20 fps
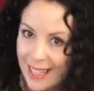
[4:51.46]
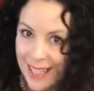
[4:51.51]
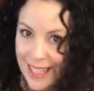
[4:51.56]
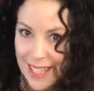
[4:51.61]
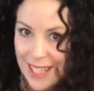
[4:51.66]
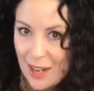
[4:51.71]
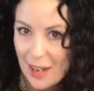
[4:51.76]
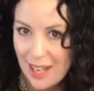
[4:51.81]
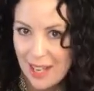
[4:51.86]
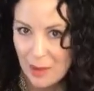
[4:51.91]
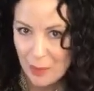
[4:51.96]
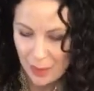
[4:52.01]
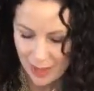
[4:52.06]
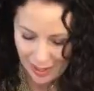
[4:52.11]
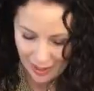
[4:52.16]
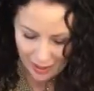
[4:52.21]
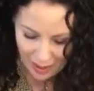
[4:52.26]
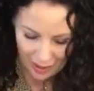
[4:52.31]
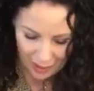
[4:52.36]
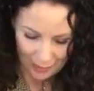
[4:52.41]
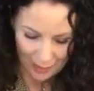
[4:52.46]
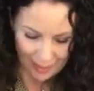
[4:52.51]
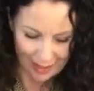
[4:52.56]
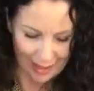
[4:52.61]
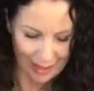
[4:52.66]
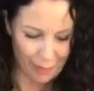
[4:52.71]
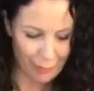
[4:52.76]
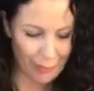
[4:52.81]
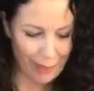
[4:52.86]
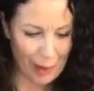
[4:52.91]
So here we are with
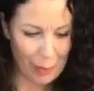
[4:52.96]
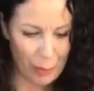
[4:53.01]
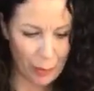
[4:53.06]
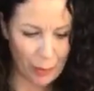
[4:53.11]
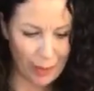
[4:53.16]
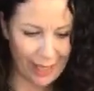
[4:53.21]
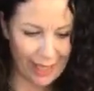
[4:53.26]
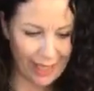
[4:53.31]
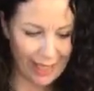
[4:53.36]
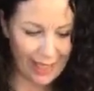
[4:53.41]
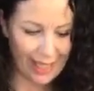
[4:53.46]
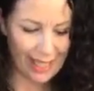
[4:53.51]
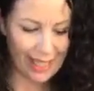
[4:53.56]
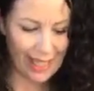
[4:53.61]
our fabric.